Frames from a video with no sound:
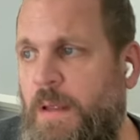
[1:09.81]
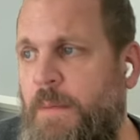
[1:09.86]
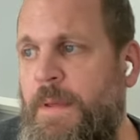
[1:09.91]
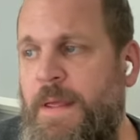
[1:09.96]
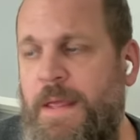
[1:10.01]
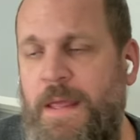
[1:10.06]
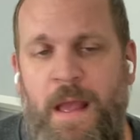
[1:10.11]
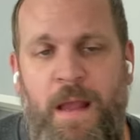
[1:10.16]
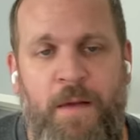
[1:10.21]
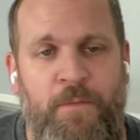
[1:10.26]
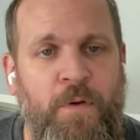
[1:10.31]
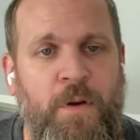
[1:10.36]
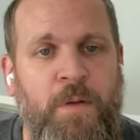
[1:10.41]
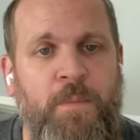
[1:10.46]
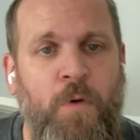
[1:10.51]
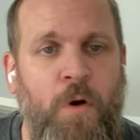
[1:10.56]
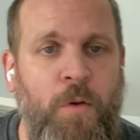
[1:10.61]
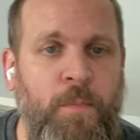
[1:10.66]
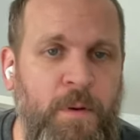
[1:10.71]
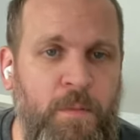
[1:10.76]
Make every
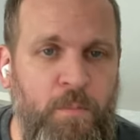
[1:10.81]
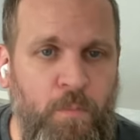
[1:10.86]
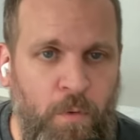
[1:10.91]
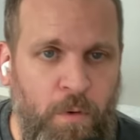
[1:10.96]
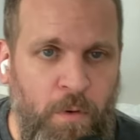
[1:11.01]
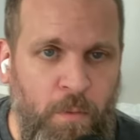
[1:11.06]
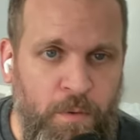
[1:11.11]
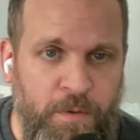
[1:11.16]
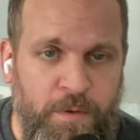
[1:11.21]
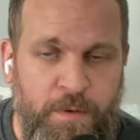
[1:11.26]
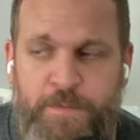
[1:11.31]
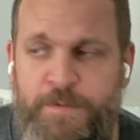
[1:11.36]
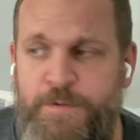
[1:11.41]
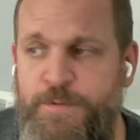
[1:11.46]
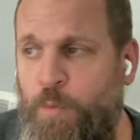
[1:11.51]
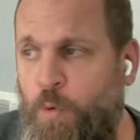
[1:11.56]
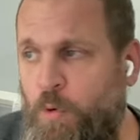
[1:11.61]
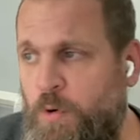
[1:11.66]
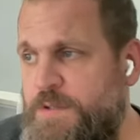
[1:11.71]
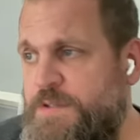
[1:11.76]
moment more. When the
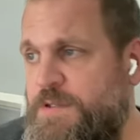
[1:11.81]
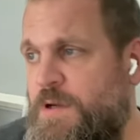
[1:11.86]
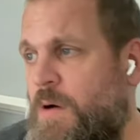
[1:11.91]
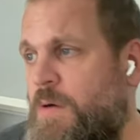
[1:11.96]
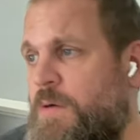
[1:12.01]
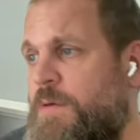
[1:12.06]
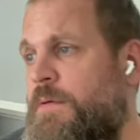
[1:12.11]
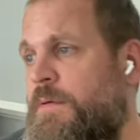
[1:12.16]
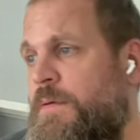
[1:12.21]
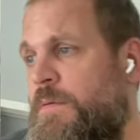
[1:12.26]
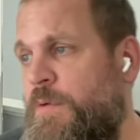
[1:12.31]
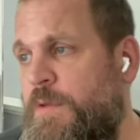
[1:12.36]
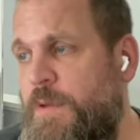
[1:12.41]
sports aren't,